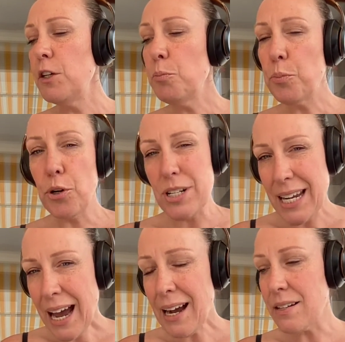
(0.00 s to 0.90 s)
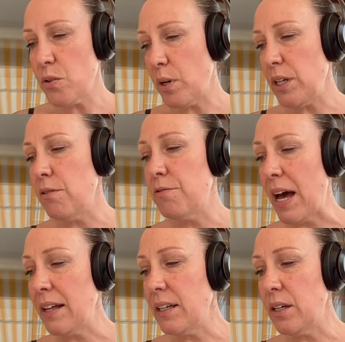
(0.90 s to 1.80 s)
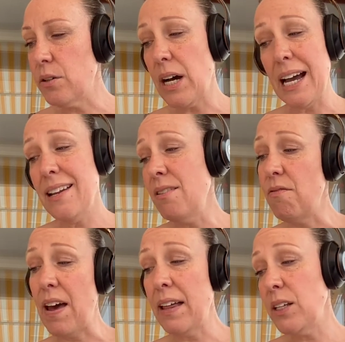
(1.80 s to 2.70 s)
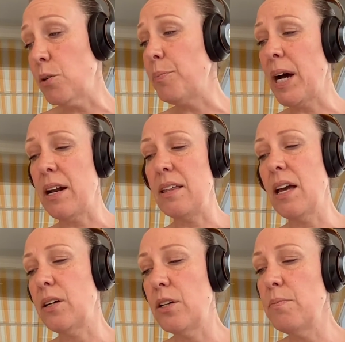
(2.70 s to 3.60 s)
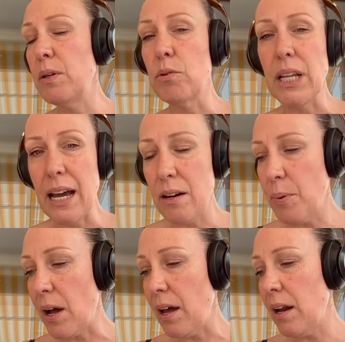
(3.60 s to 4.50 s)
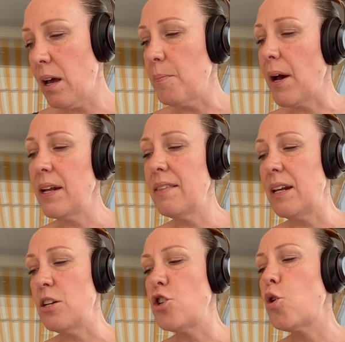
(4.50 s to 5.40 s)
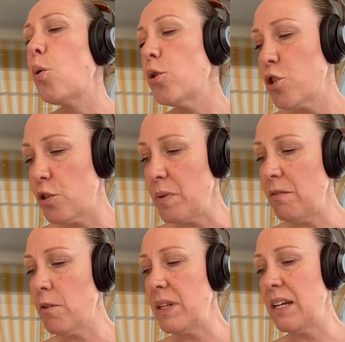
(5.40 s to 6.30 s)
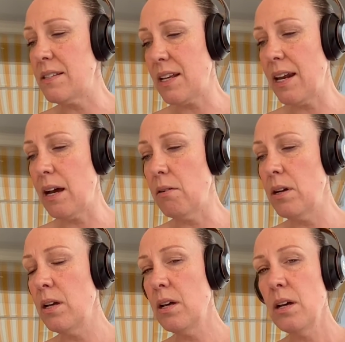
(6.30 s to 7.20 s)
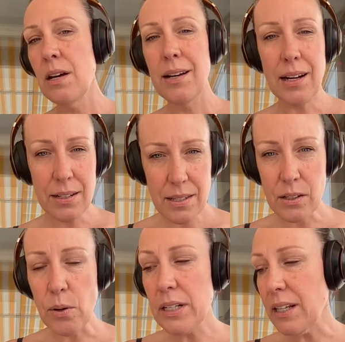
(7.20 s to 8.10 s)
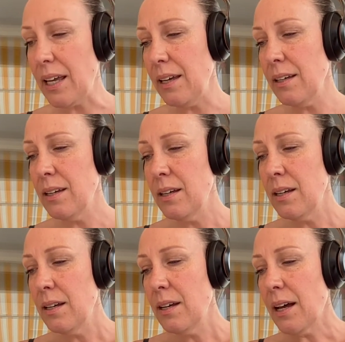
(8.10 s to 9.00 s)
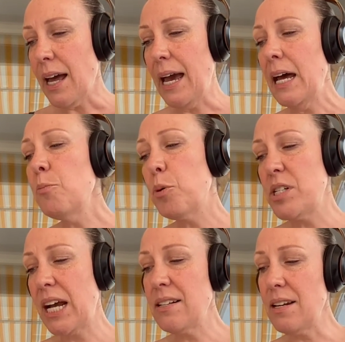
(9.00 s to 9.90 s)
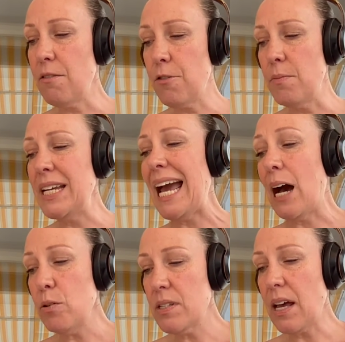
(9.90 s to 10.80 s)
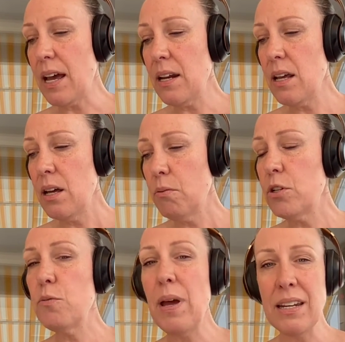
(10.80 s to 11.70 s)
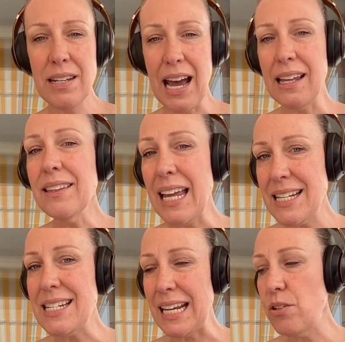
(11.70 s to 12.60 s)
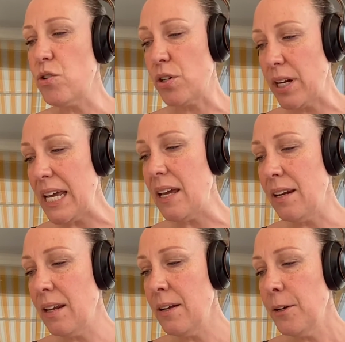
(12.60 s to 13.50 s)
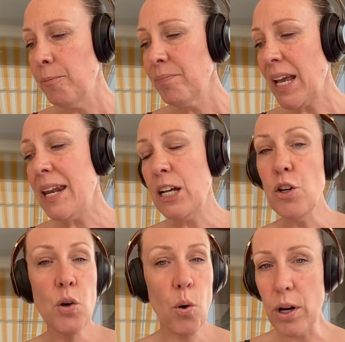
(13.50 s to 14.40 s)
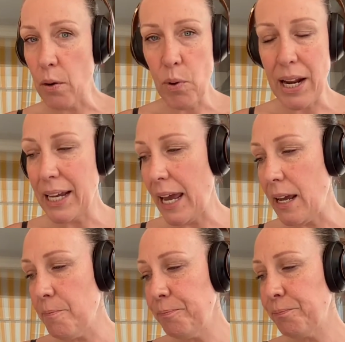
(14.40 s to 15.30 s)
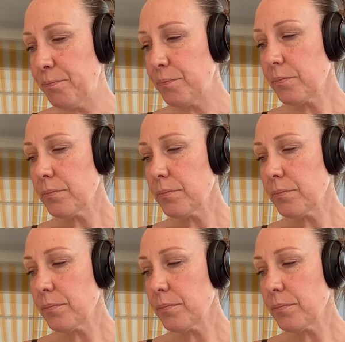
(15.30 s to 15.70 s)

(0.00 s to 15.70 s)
If you protect what you value, I didn't value a body that couldn't be relied upon, a body that had tortured me from the inside out. Consequently, I hadn't protected it from the outside, which meant I let danger in and ignored it when it came.